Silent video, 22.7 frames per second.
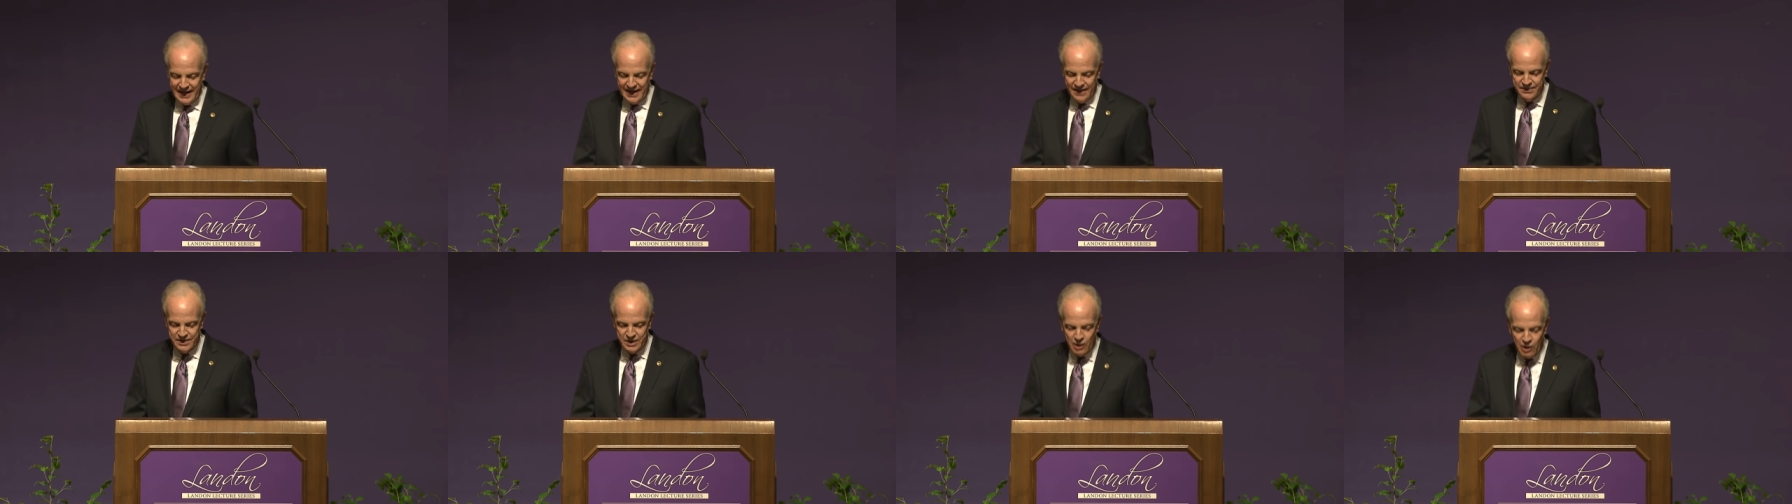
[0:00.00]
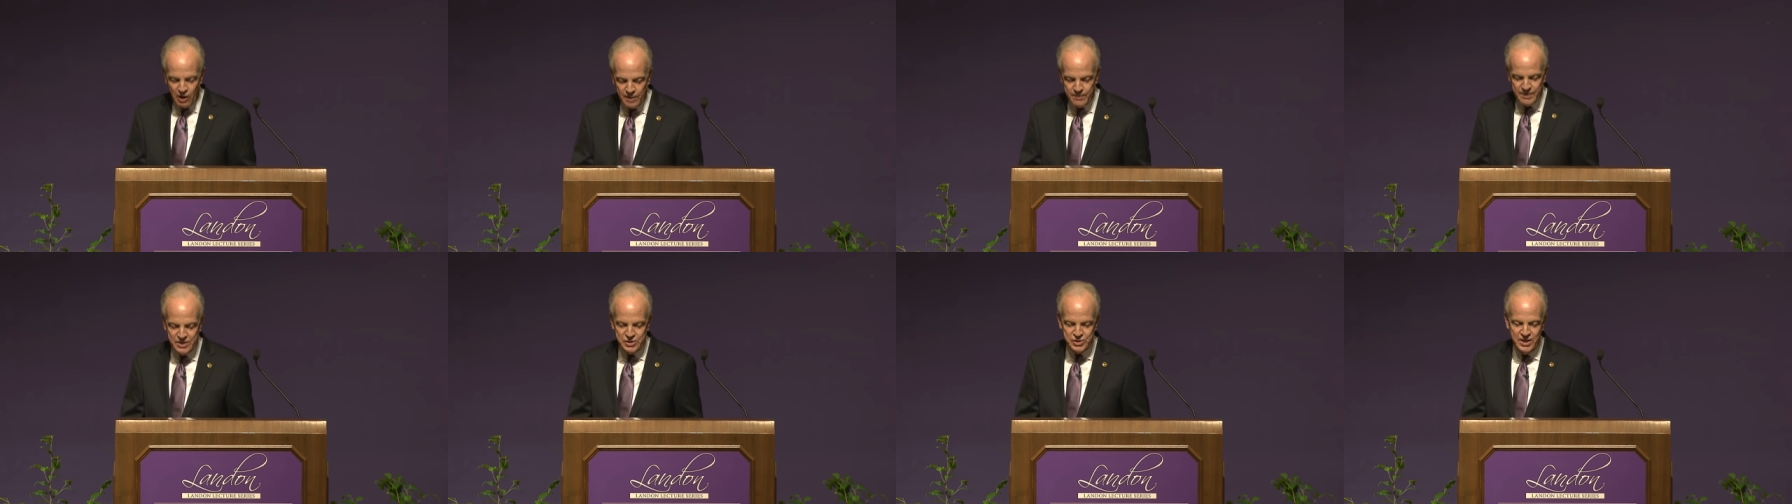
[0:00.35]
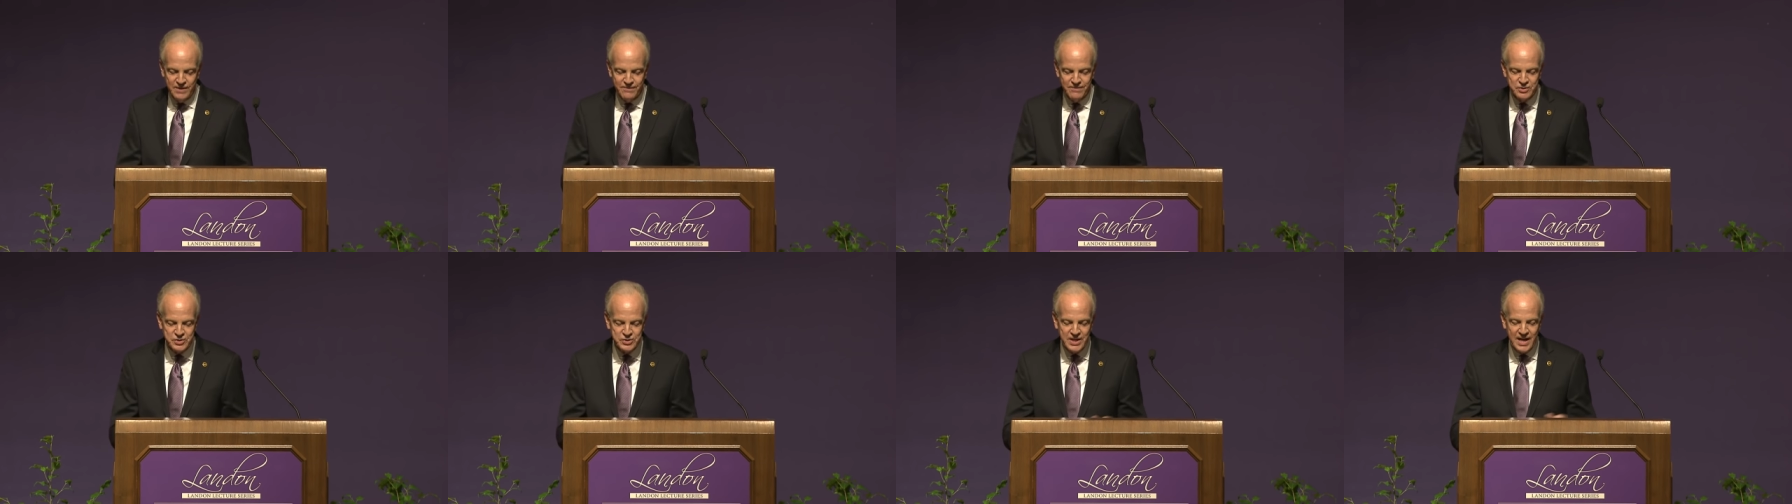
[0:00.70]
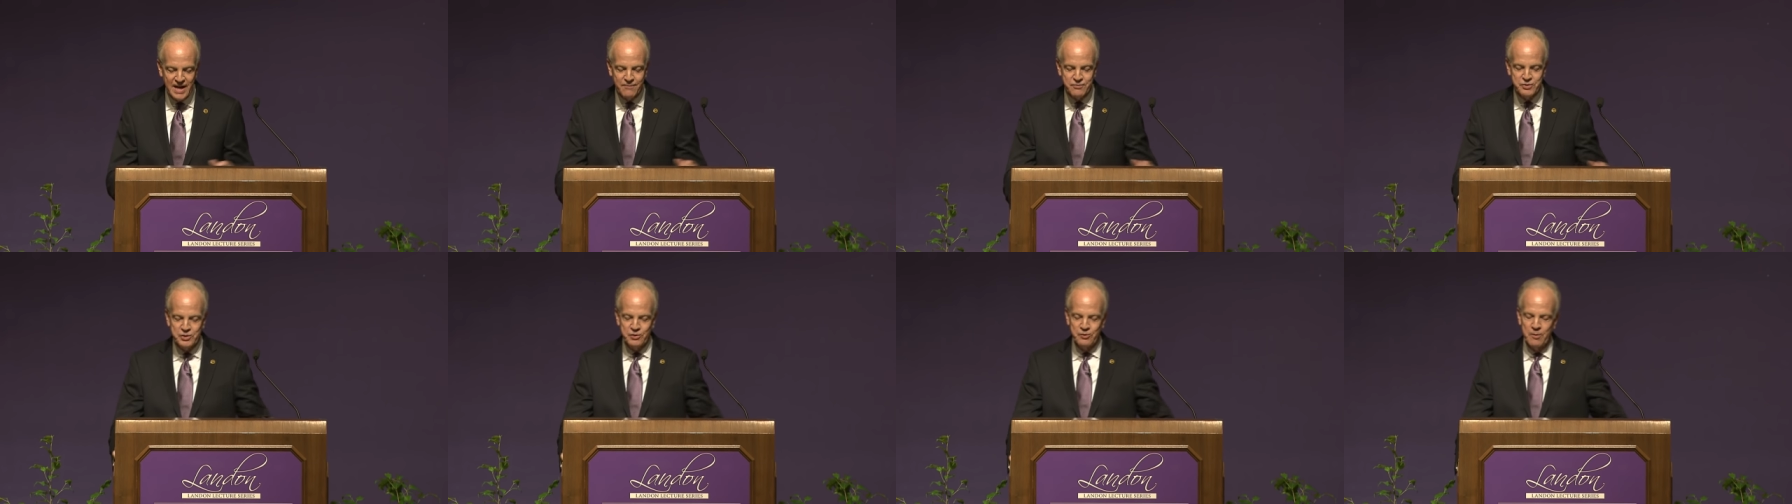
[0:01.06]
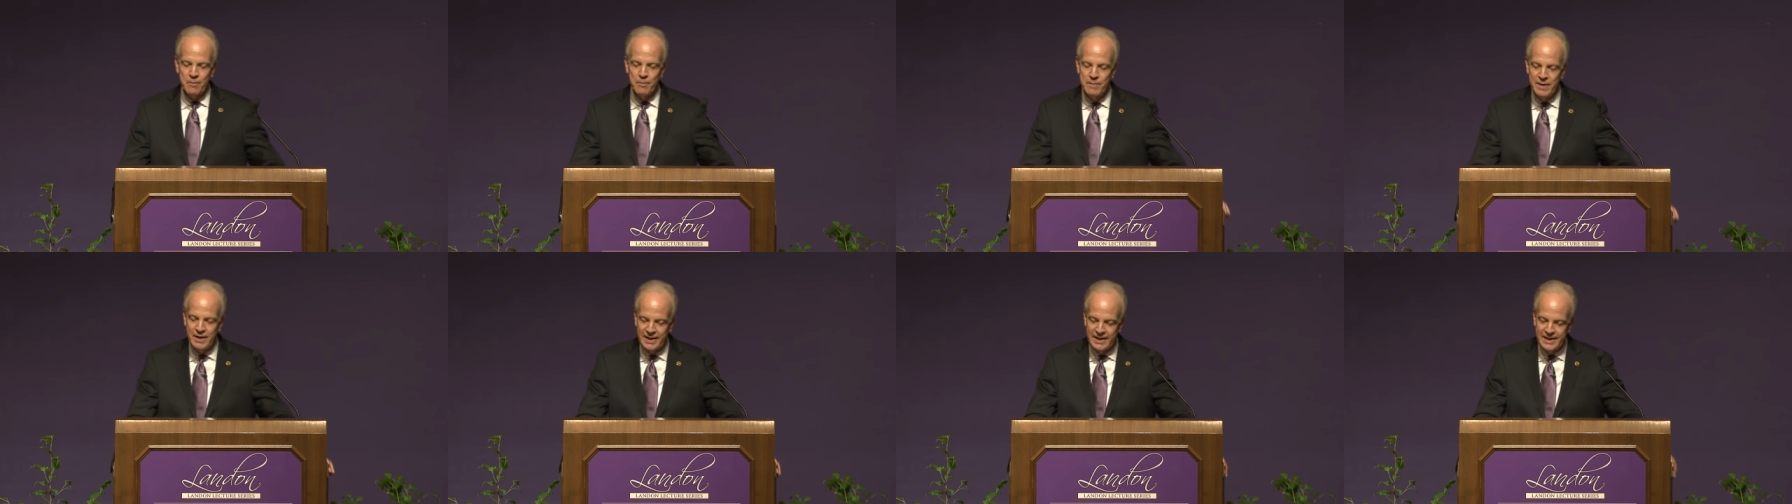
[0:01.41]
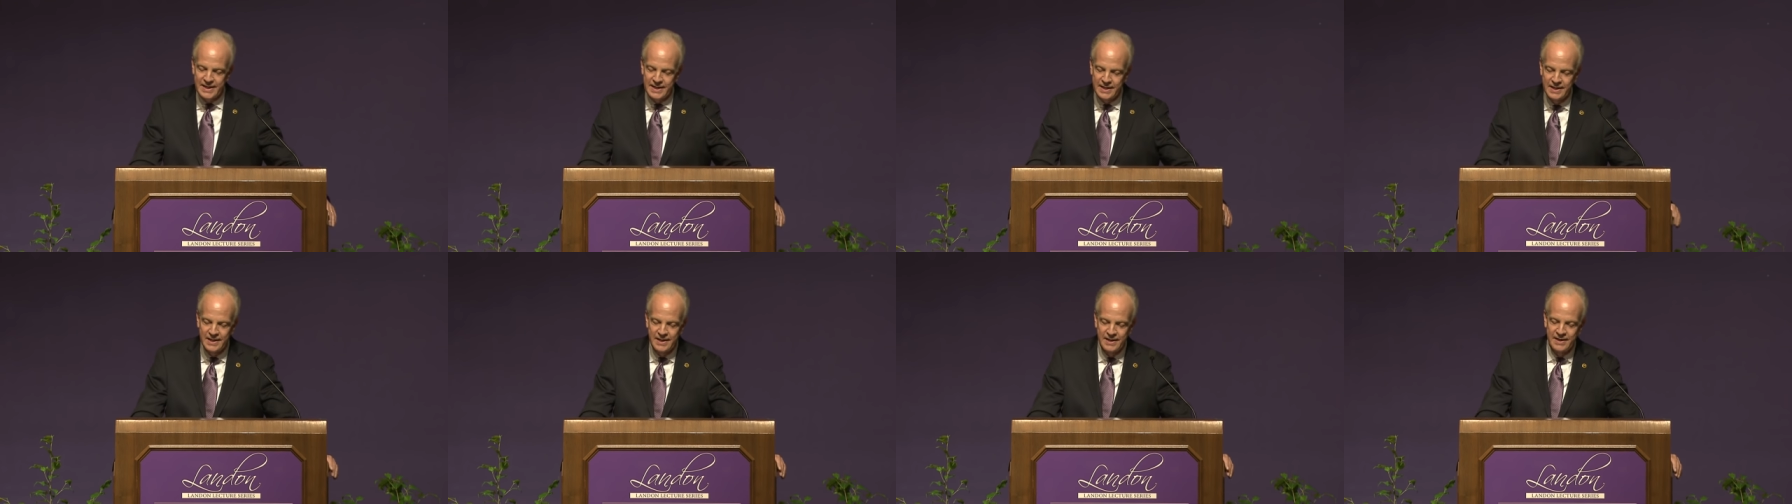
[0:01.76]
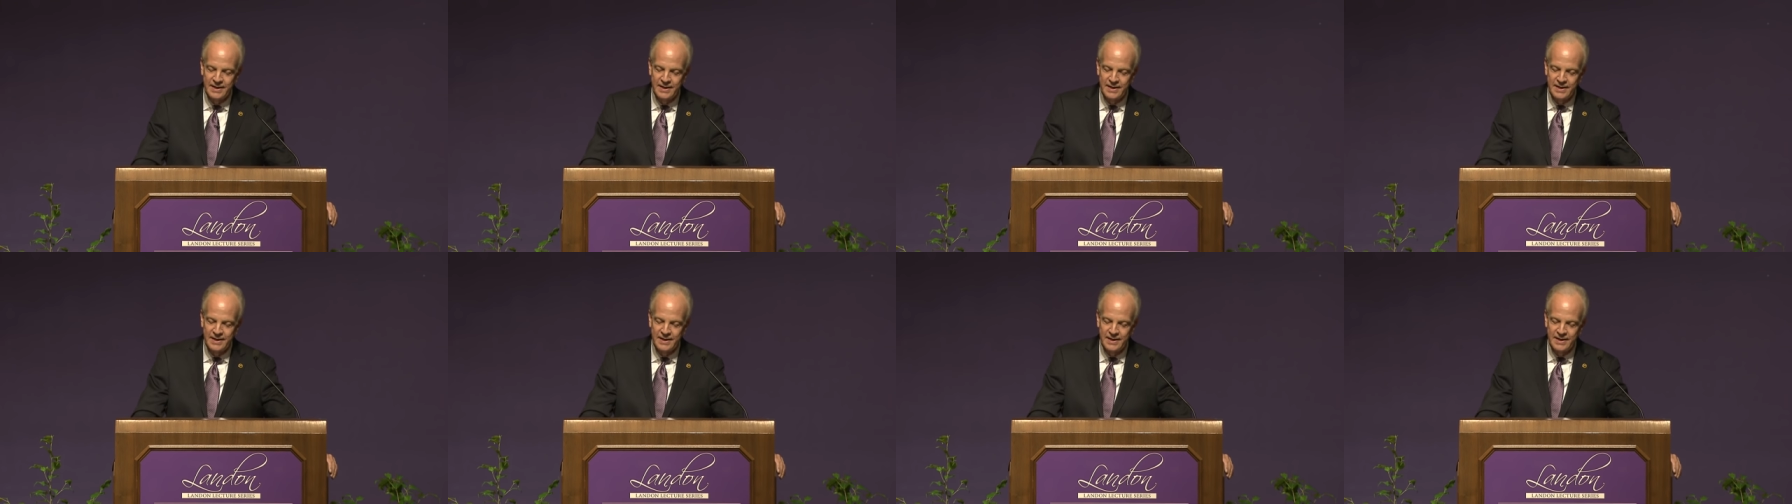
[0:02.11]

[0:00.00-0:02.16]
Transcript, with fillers: and the Army Chief of Staff General Milley